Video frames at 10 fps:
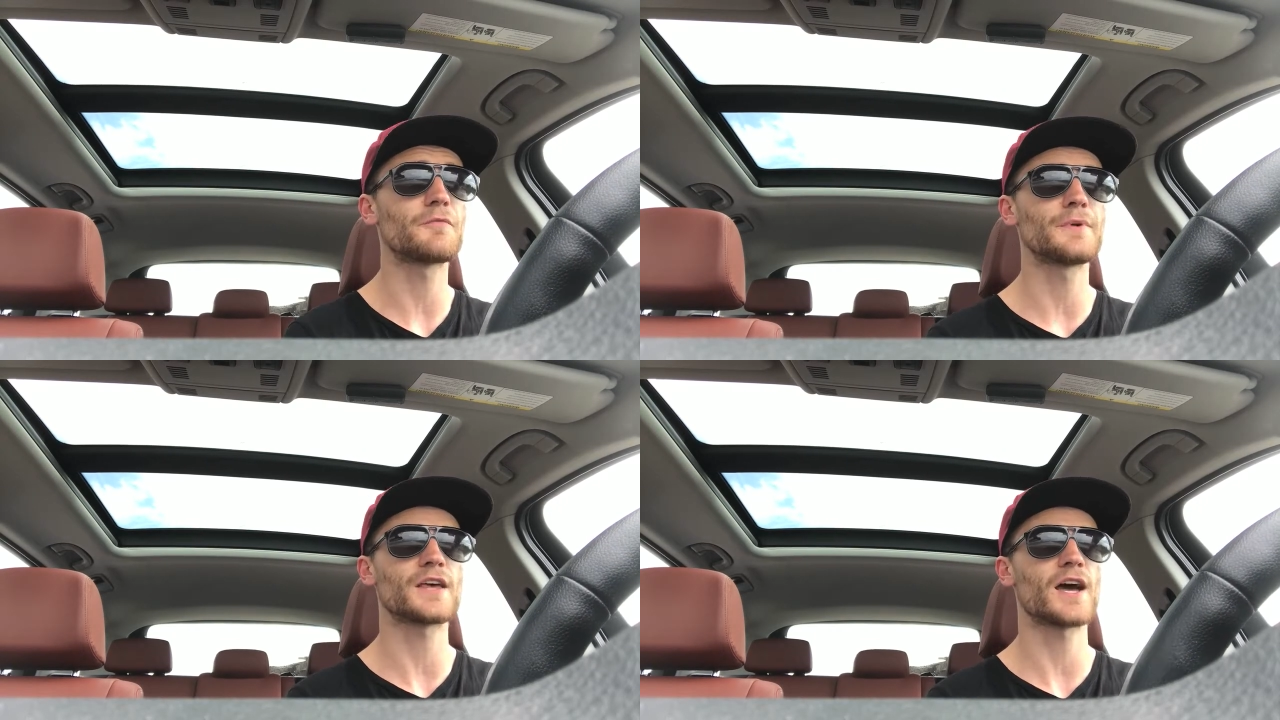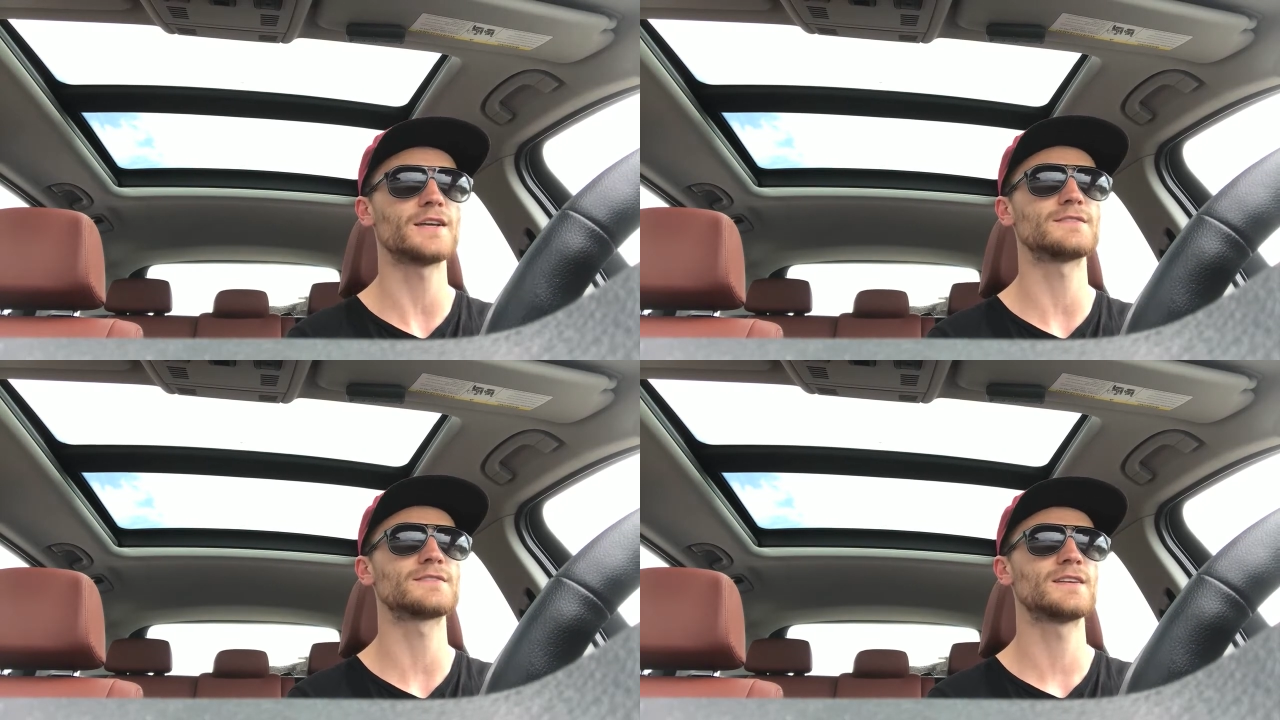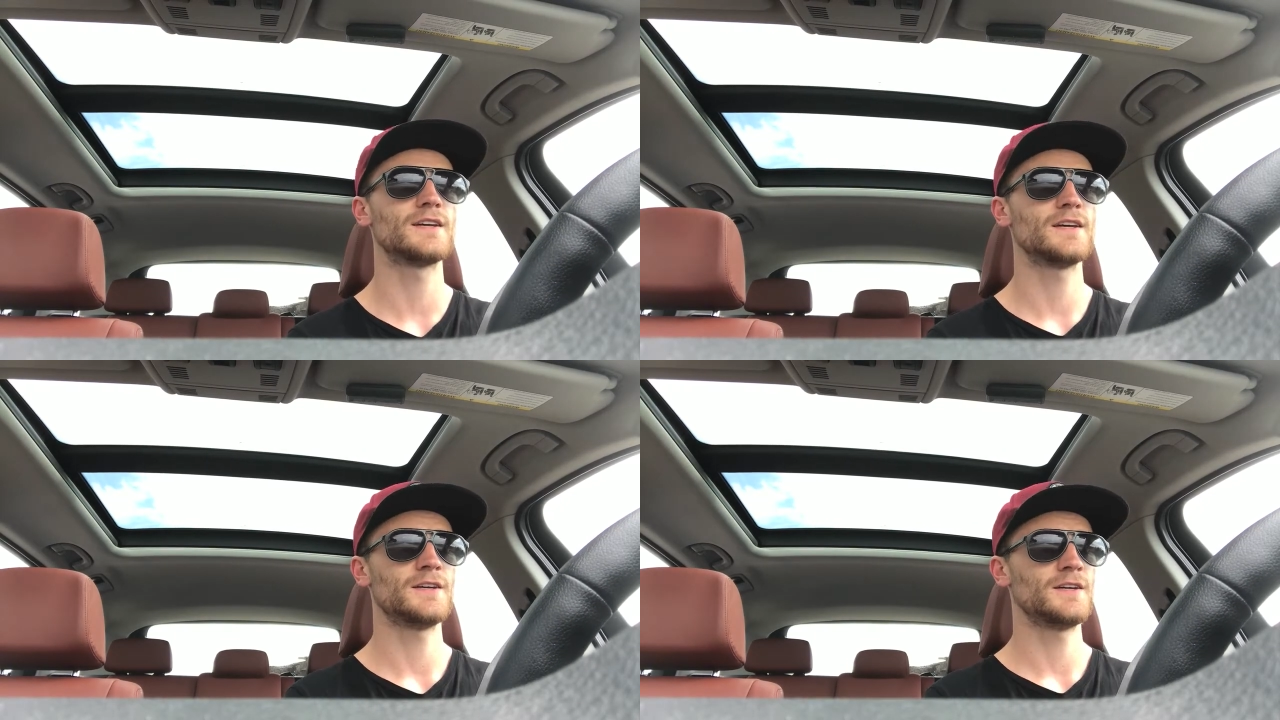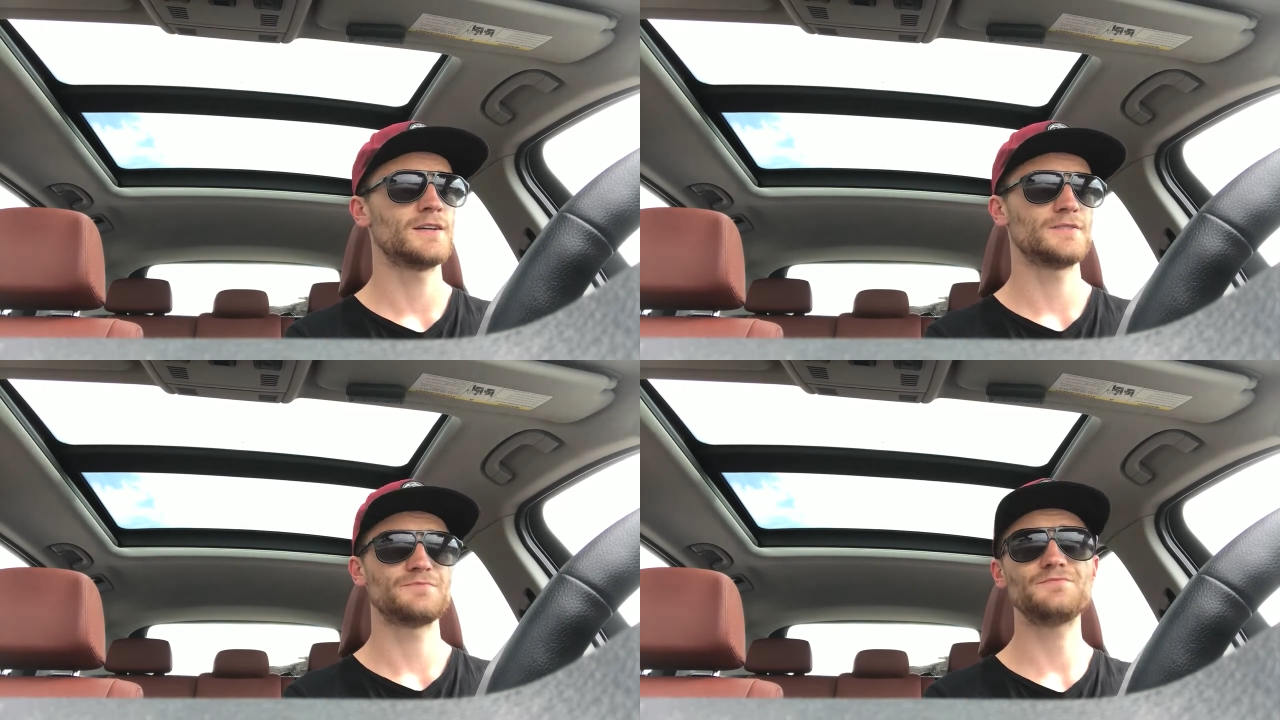because
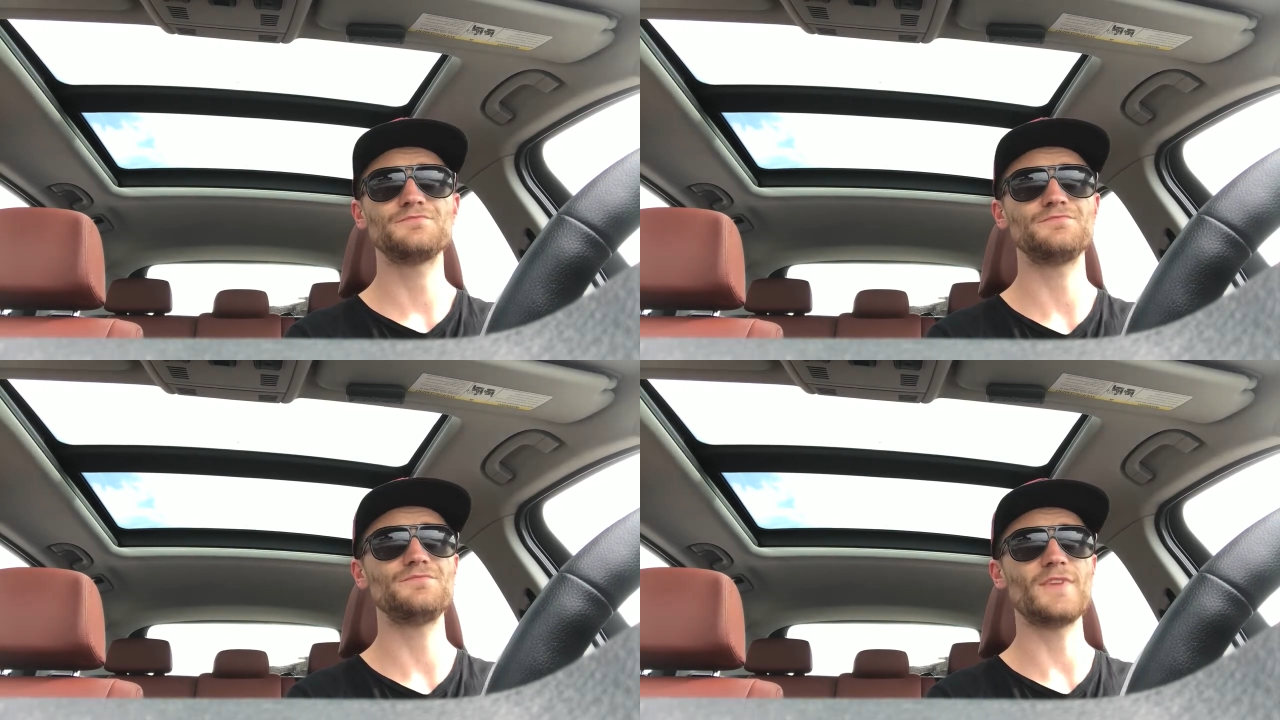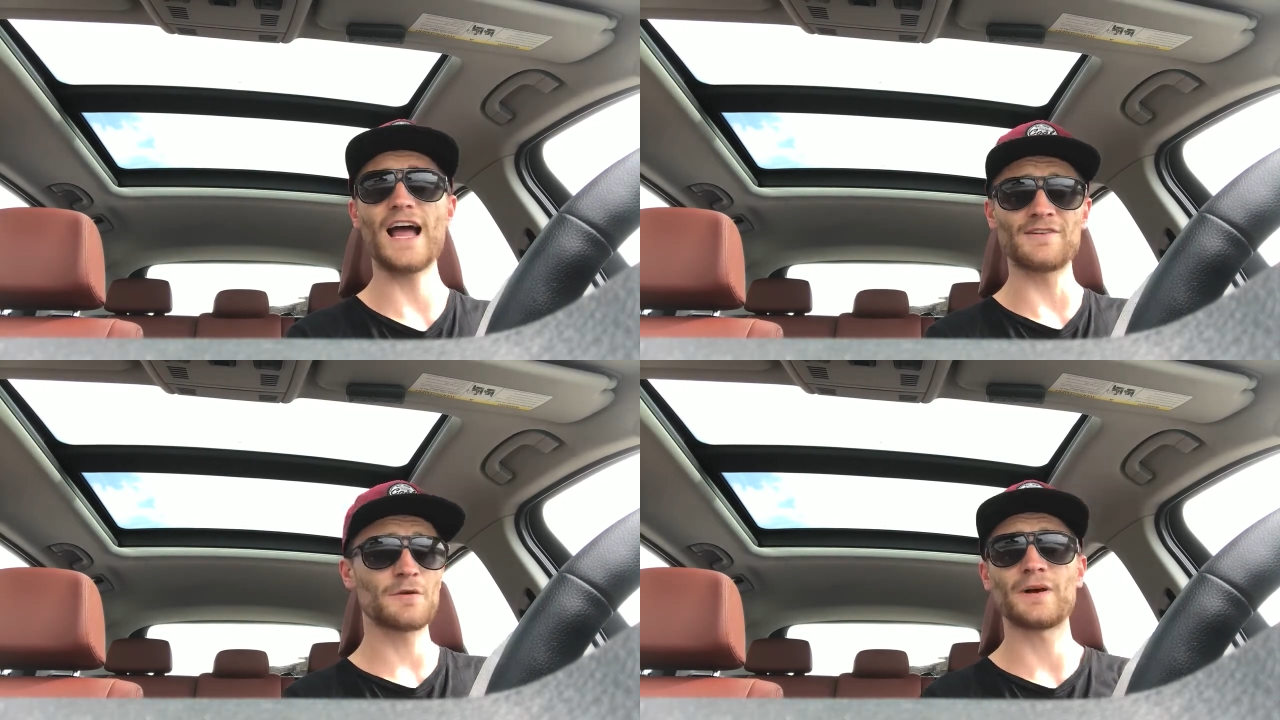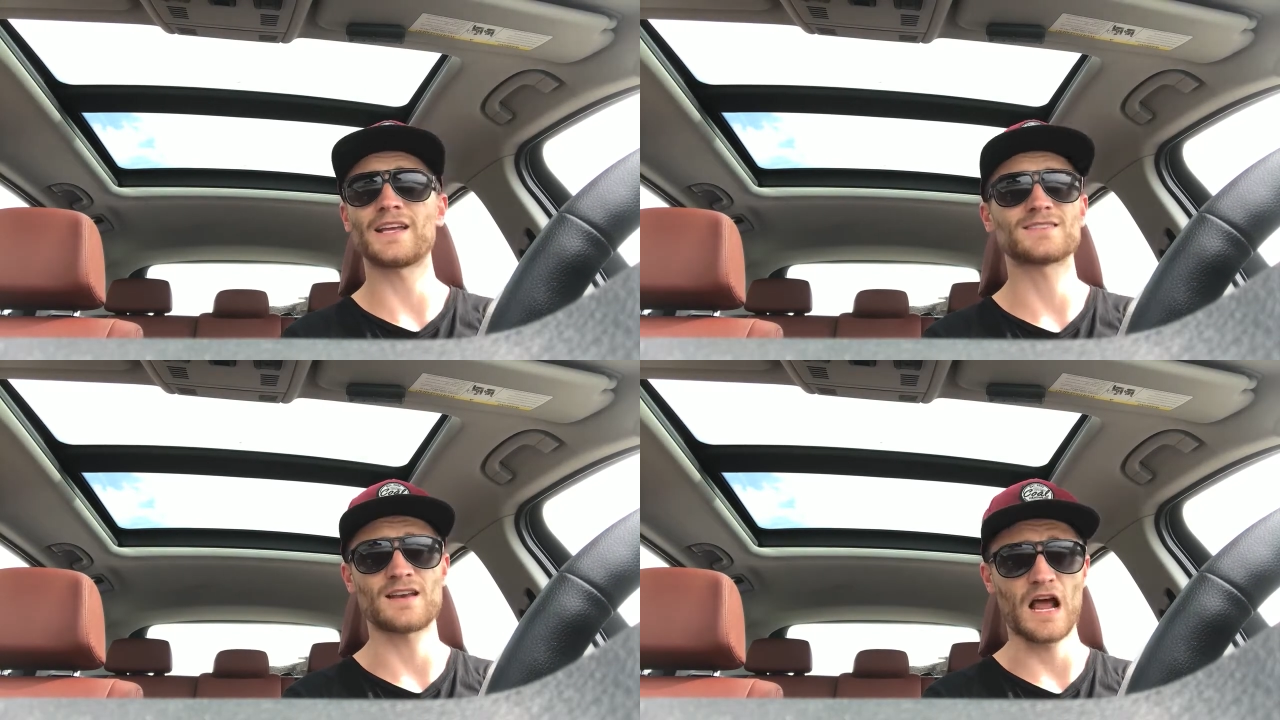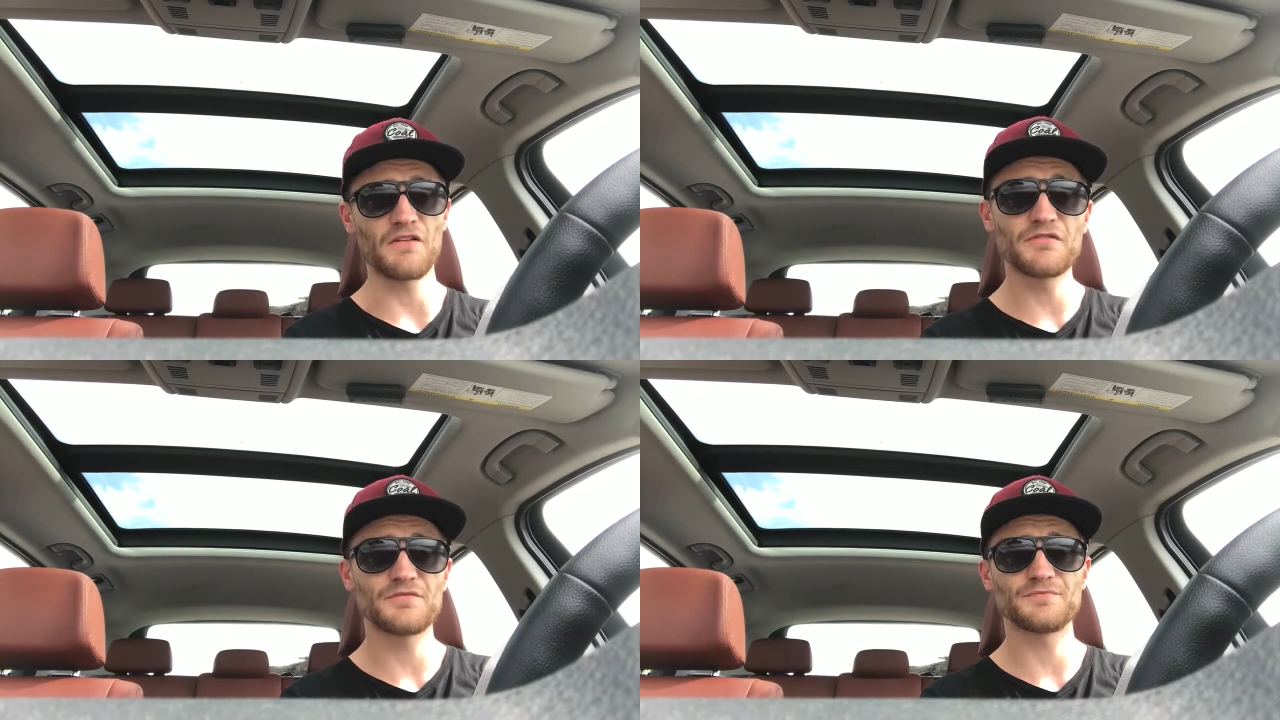everybody is enough.